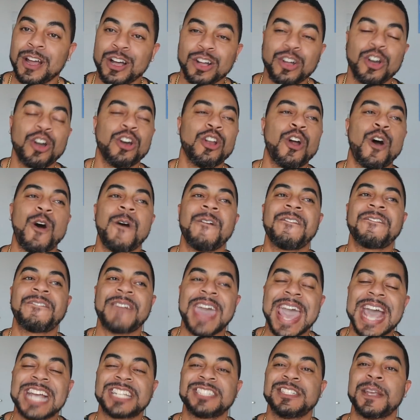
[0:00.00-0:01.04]
A good
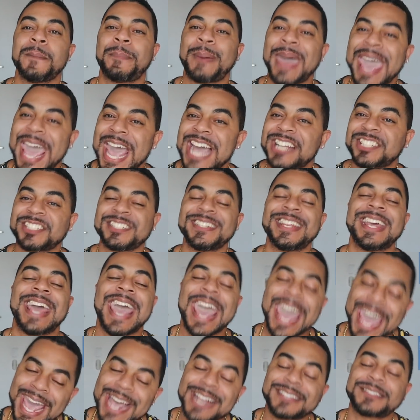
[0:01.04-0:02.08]
old-fashioned,
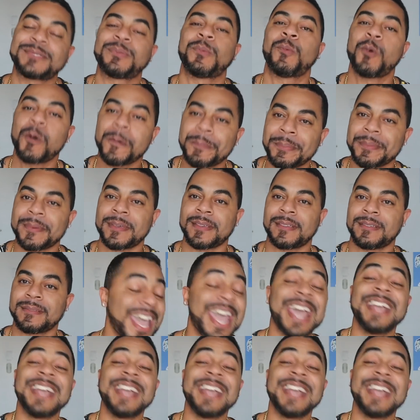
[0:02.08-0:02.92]
passionate ass whooping.